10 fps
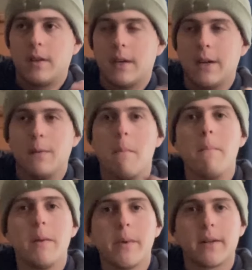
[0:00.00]
kind of
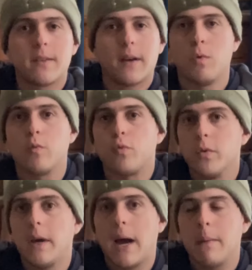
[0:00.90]
mimicked what
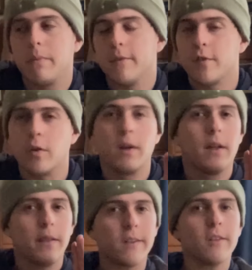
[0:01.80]
really happened. So
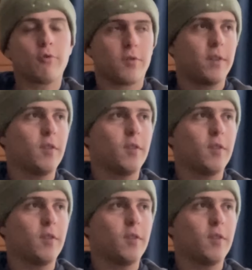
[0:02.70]
that's interesting.